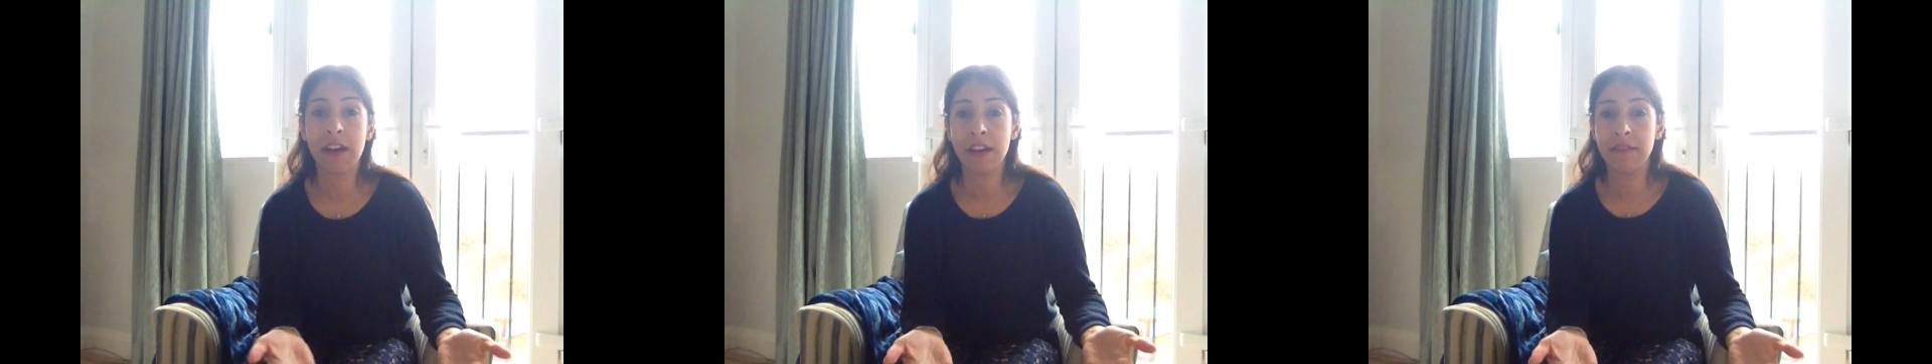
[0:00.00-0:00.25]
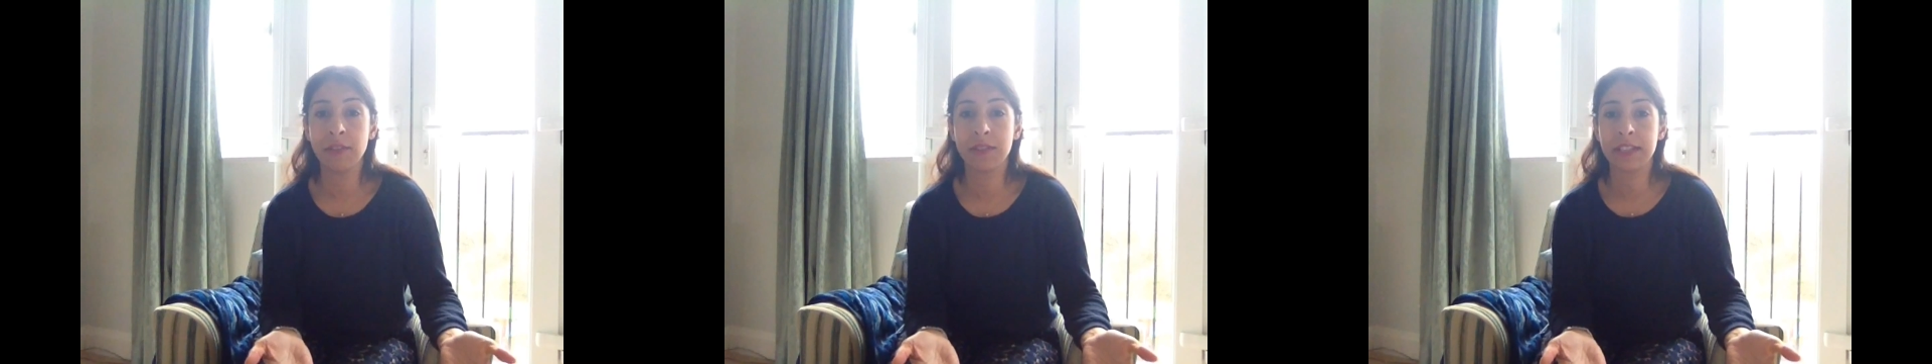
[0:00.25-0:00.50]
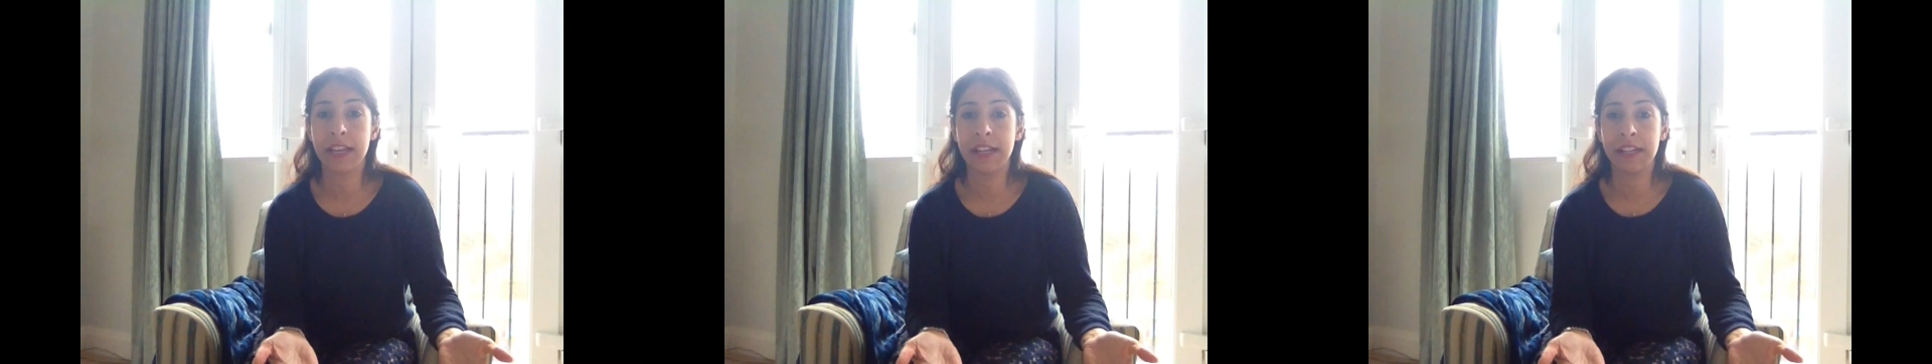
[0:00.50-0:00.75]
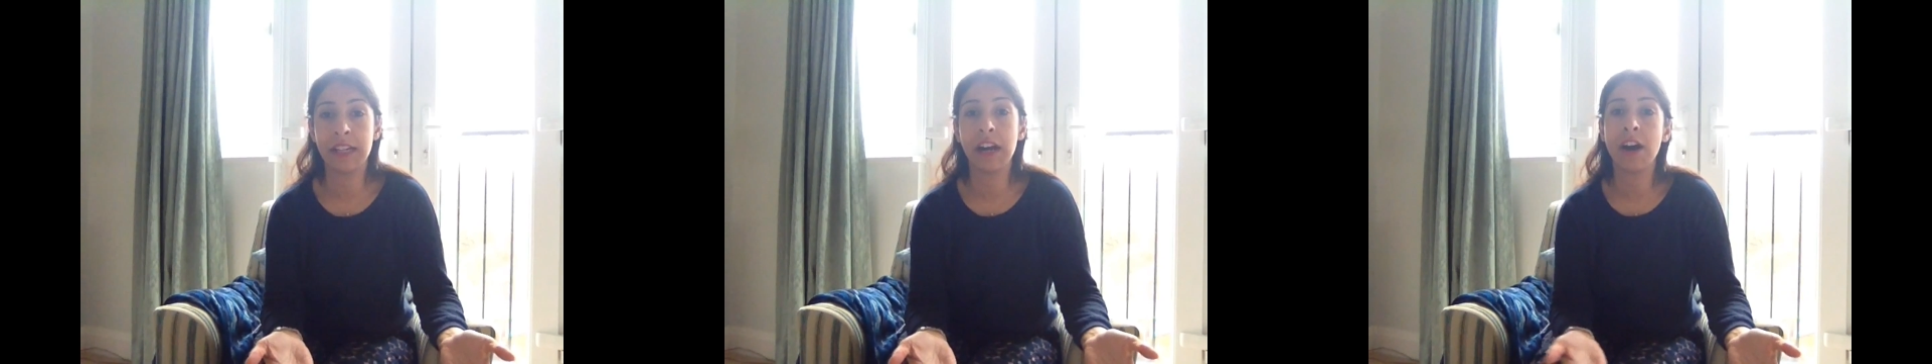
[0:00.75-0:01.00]
I've not set
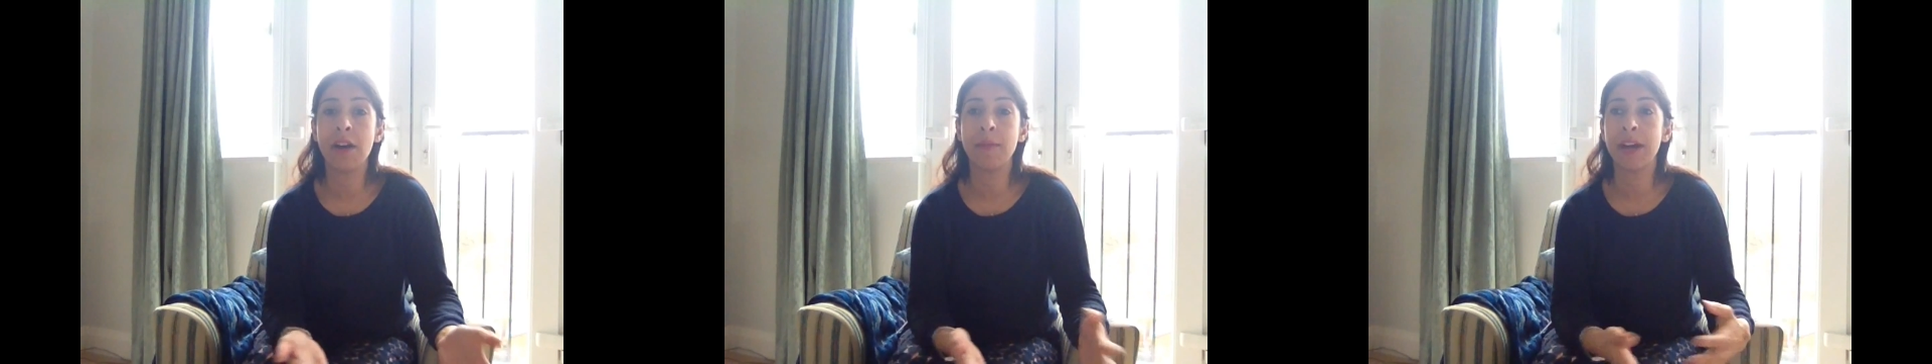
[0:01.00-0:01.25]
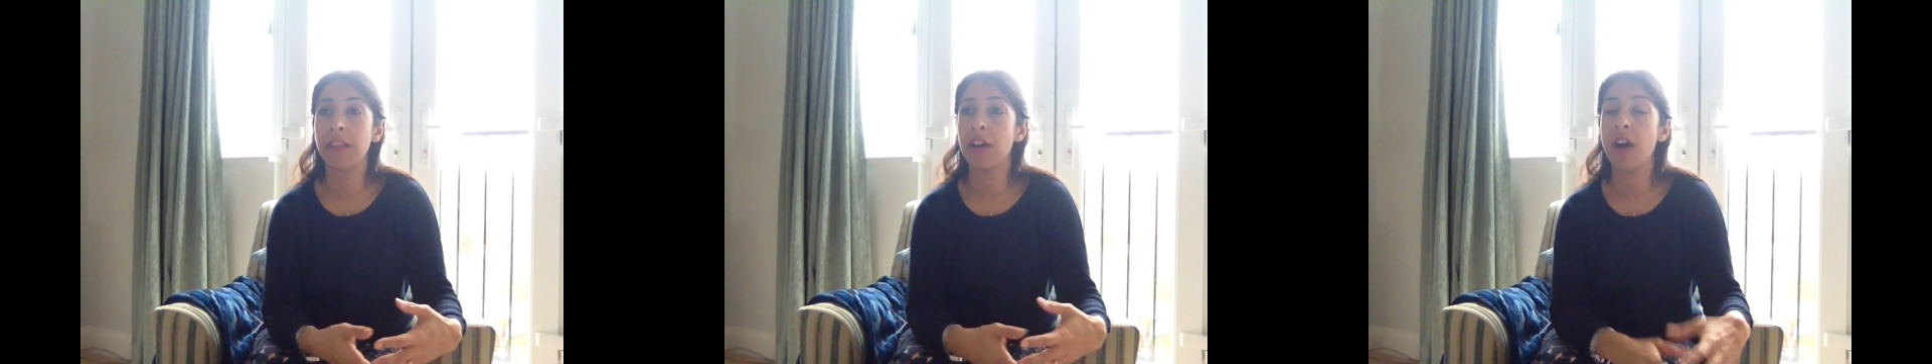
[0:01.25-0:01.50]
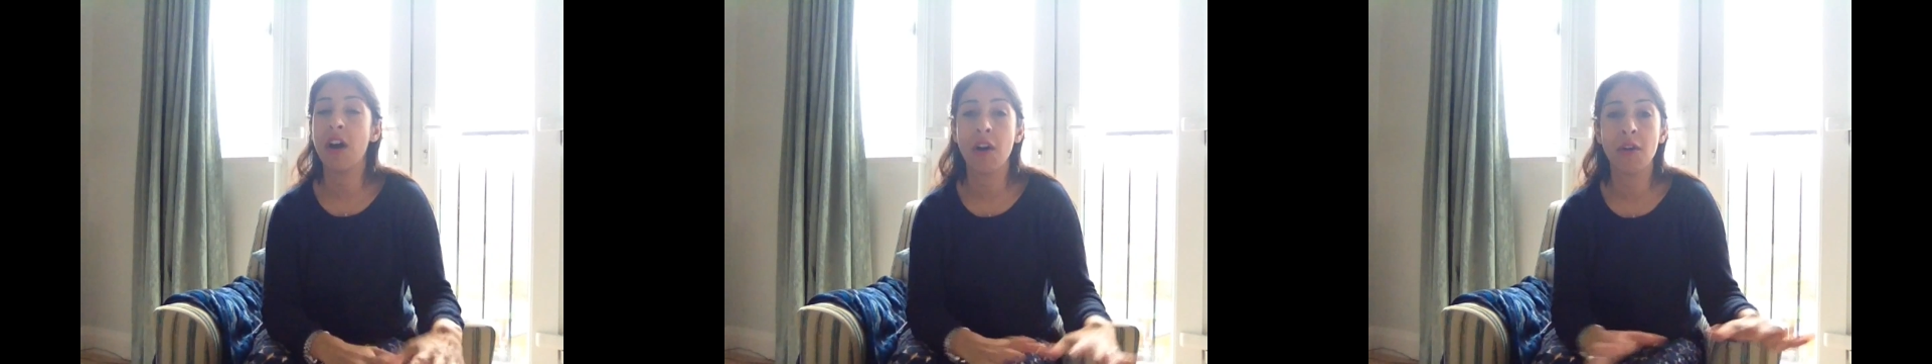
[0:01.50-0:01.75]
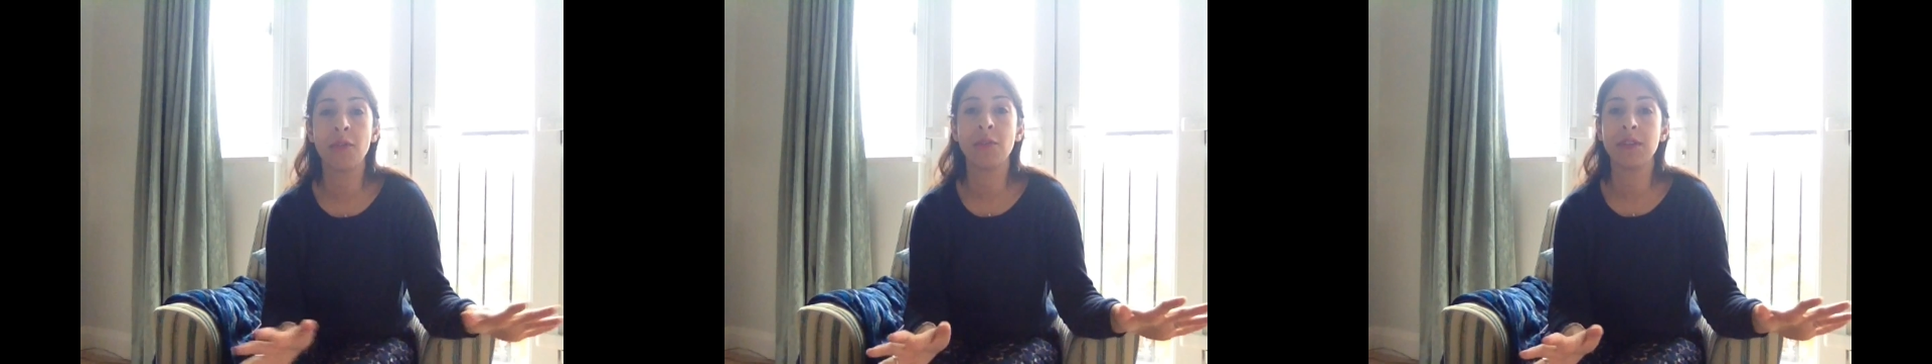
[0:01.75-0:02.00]
an alarm and the
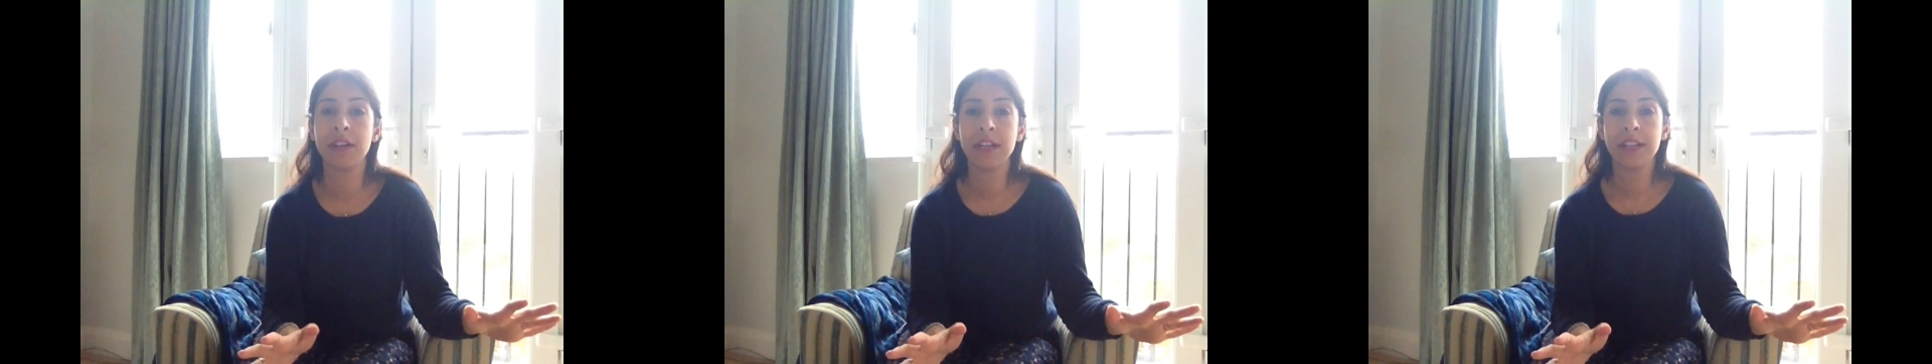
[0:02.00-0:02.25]
whole